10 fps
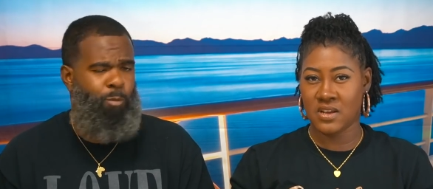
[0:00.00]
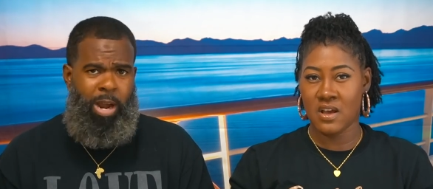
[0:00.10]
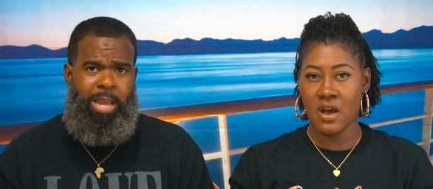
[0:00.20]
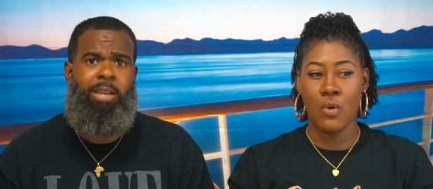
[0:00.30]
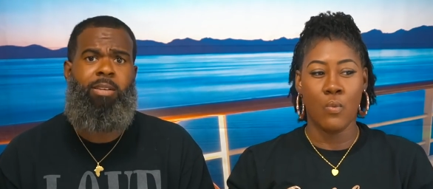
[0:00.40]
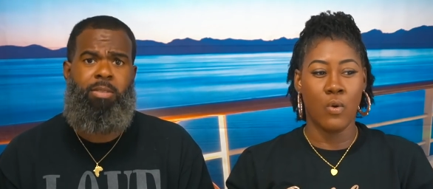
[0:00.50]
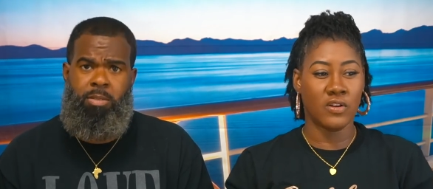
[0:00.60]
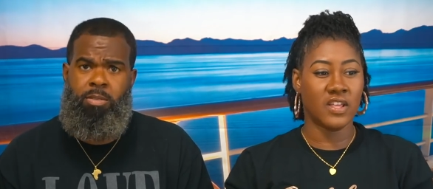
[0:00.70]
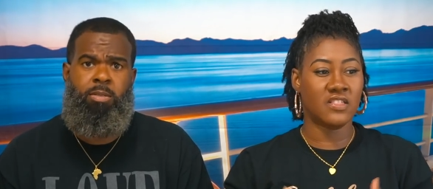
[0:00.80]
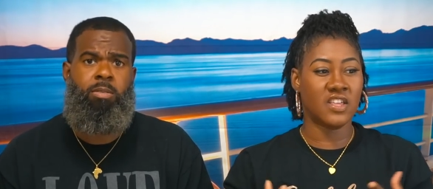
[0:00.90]
Speaker 1: Right.
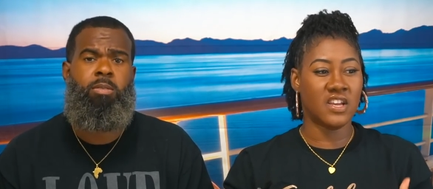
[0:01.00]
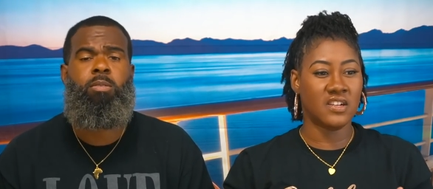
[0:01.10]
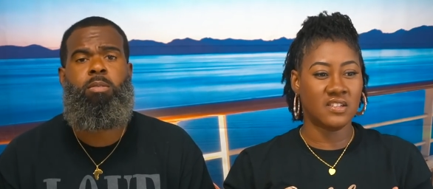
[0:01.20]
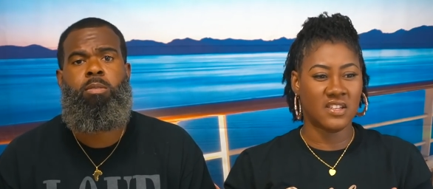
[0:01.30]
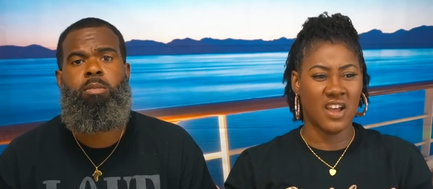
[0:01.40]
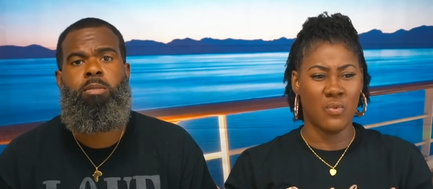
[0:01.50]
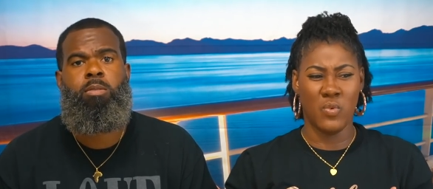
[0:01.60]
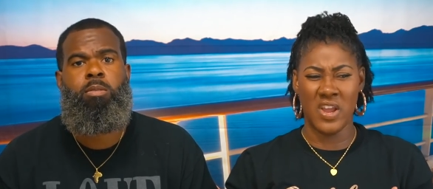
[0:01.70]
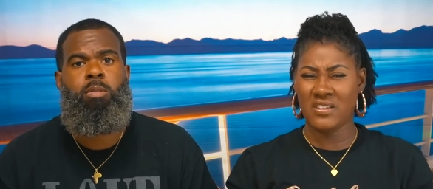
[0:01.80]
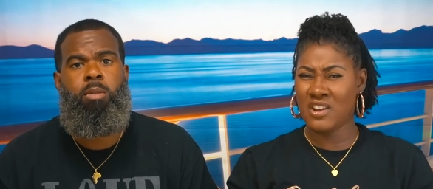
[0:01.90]
Were there things that
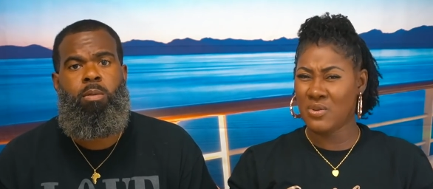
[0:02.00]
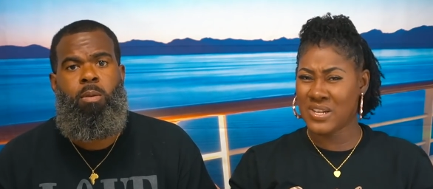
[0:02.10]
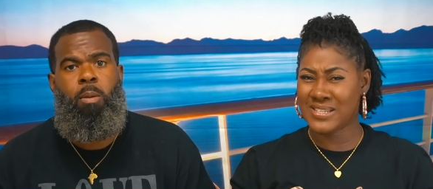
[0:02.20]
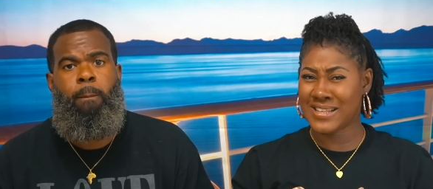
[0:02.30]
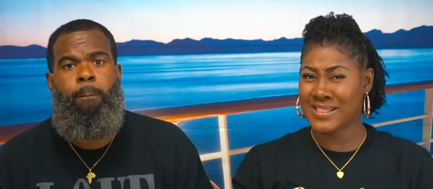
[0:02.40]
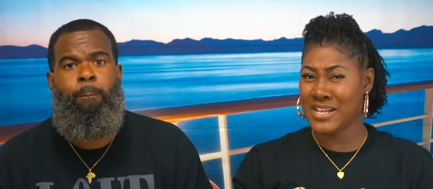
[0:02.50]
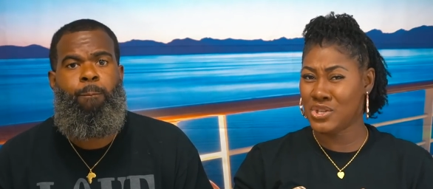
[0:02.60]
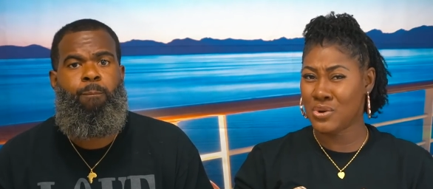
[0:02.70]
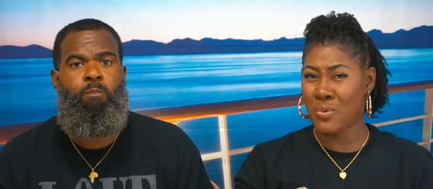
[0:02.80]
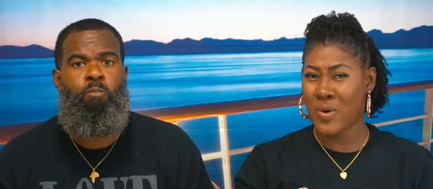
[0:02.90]
we noticed that they
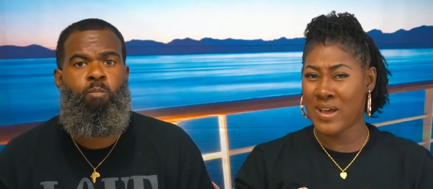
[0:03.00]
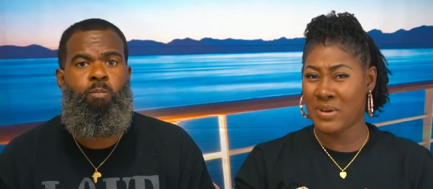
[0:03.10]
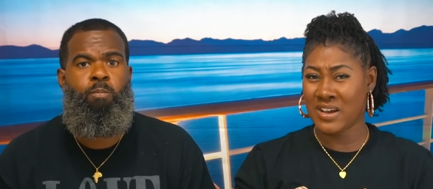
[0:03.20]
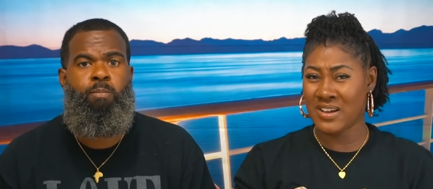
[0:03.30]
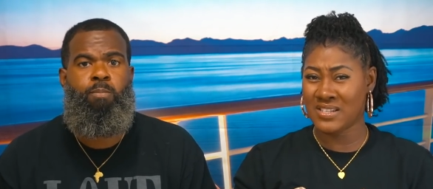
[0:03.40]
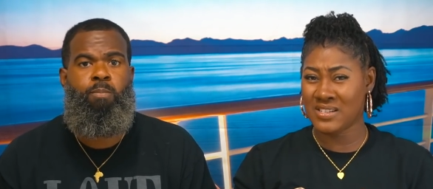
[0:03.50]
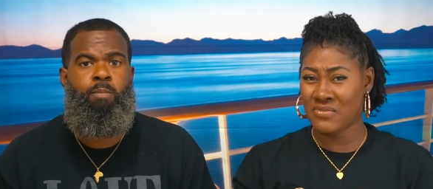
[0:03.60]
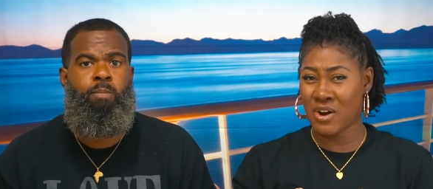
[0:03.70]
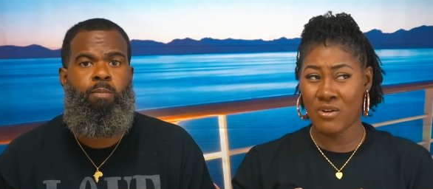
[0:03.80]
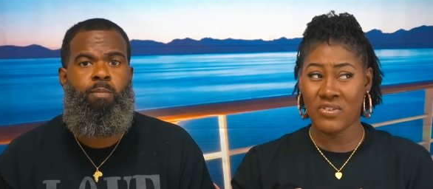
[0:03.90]
took away because of
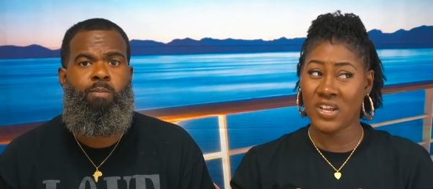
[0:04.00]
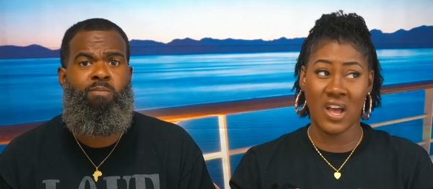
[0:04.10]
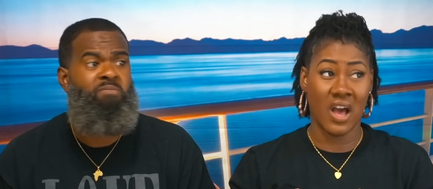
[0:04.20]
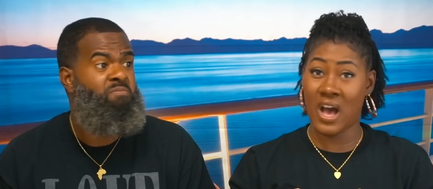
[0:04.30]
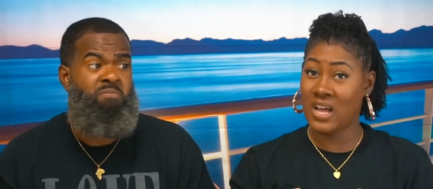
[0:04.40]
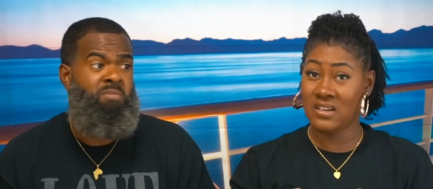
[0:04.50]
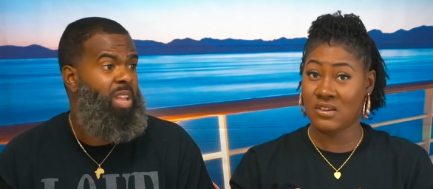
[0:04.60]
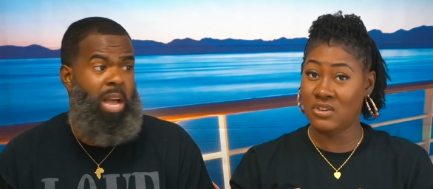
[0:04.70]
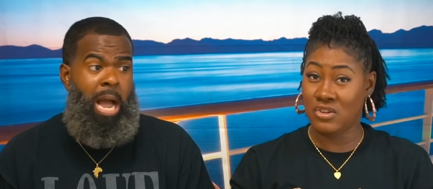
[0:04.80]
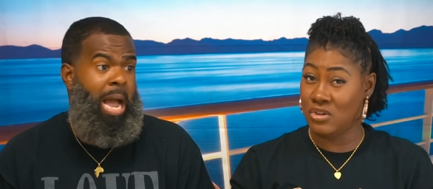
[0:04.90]
COVID? I
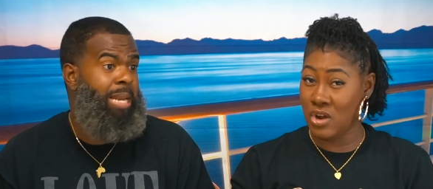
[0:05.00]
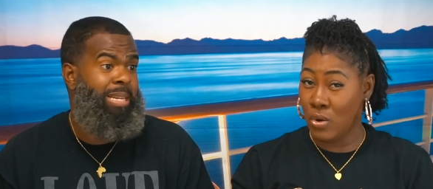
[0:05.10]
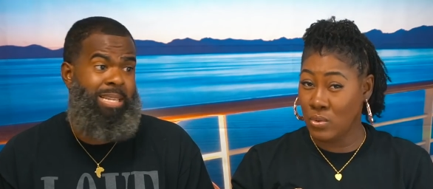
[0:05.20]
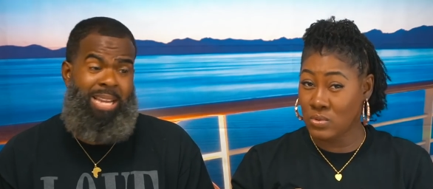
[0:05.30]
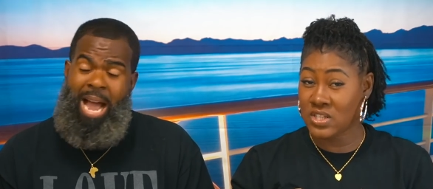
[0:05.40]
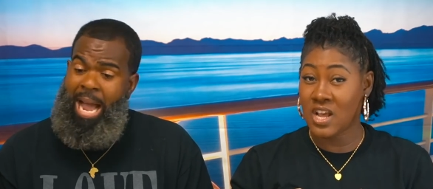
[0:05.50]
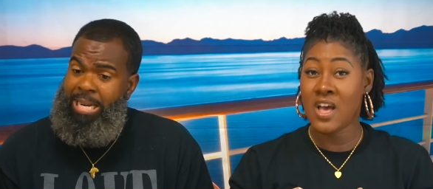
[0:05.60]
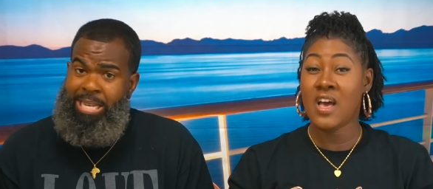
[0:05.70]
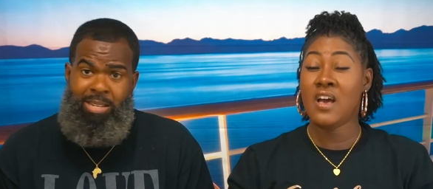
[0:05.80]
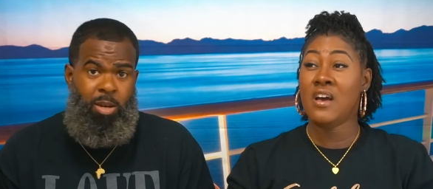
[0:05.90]
I did not
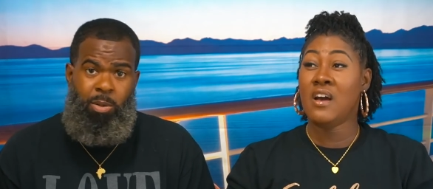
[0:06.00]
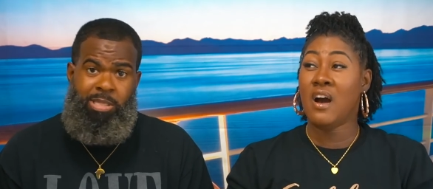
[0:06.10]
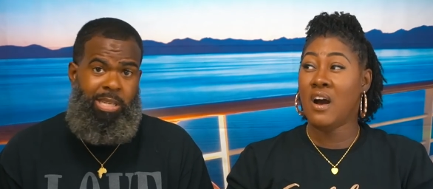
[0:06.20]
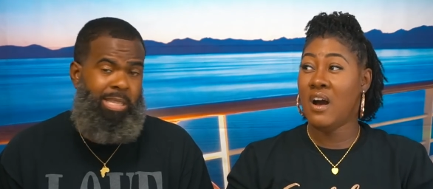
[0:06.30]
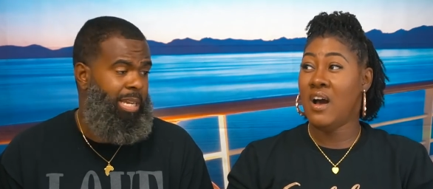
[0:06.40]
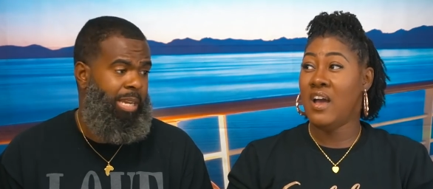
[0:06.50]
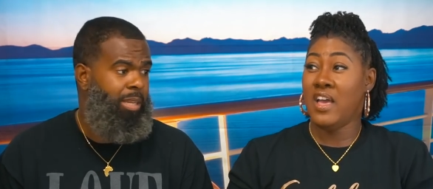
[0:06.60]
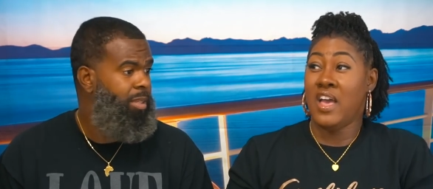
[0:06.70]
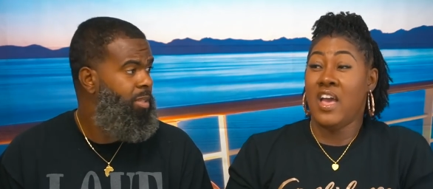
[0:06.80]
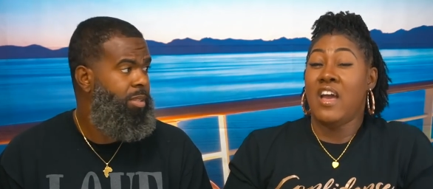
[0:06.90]
I didn't
Speaker 2: notice
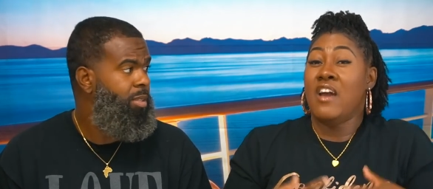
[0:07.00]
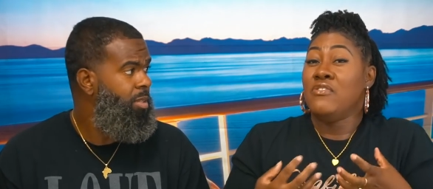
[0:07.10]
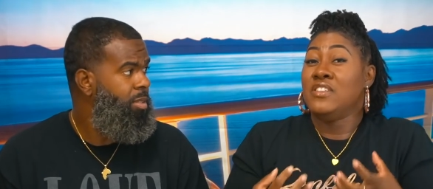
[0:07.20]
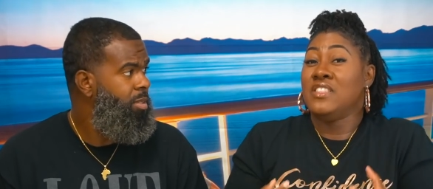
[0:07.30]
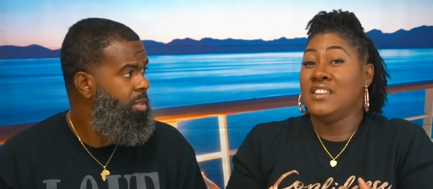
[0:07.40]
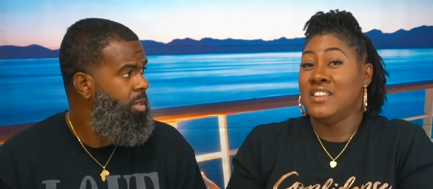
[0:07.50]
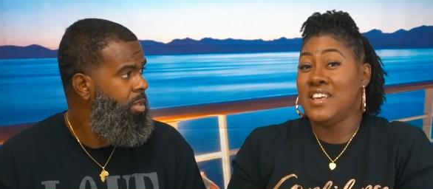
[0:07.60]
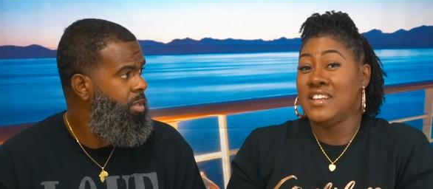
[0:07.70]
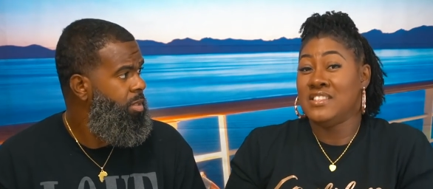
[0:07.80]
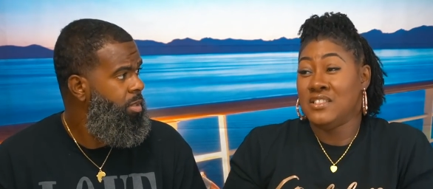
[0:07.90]
anything
Speaker 1: everything that
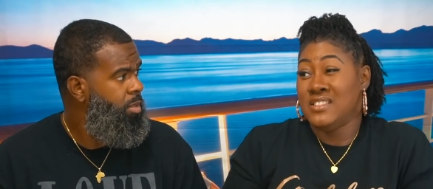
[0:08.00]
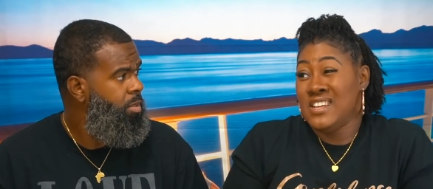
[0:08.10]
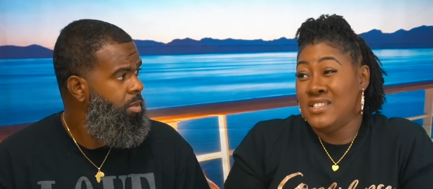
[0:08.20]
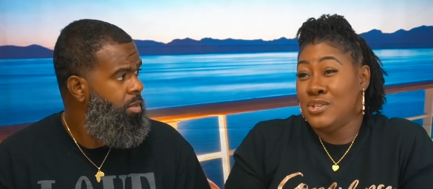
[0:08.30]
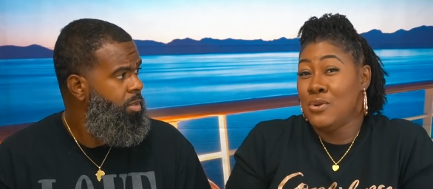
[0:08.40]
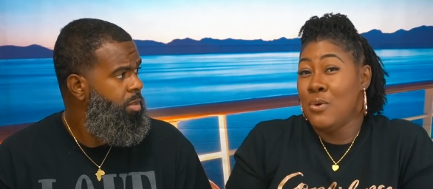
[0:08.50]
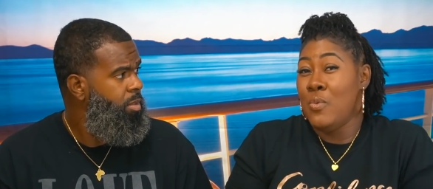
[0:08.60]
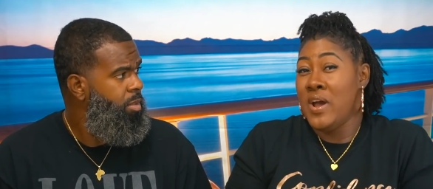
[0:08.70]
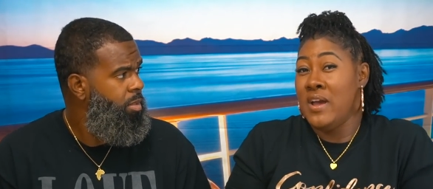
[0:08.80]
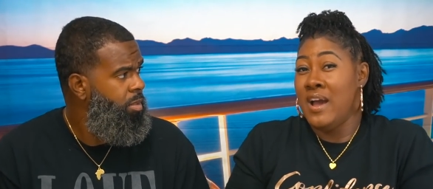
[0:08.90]
they they took
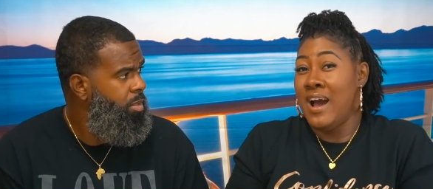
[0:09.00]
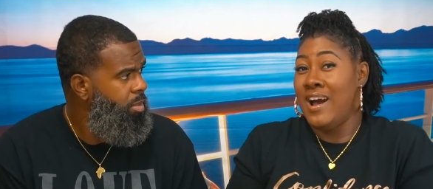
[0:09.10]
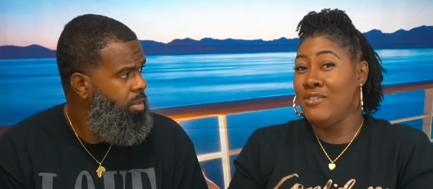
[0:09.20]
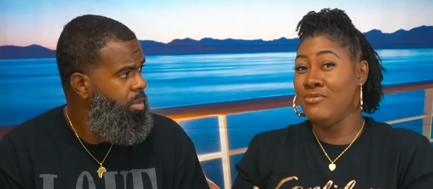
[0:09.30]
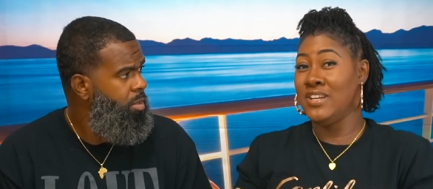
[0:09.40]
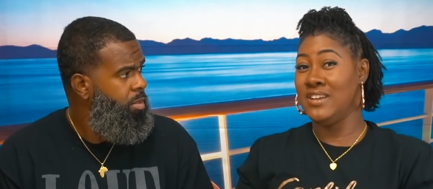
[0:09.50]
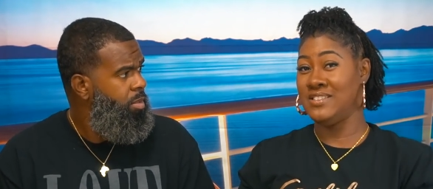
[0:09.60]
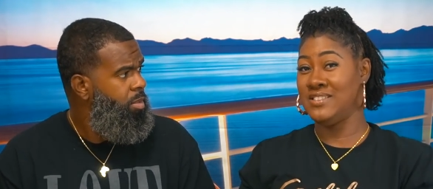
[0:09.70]
away, I really